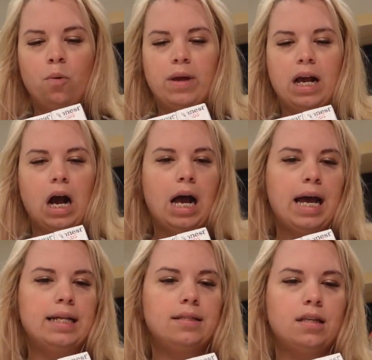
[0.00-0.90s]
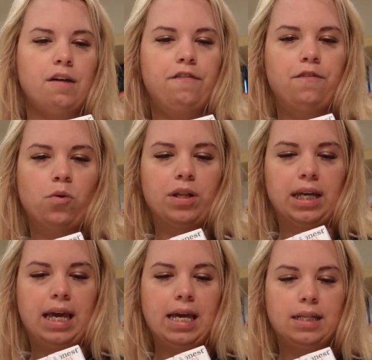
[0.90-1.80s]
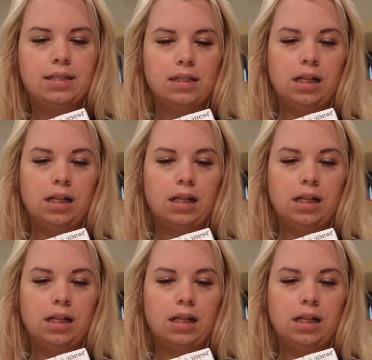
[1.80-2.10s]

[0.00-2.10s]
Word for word: We got stuff for the kids'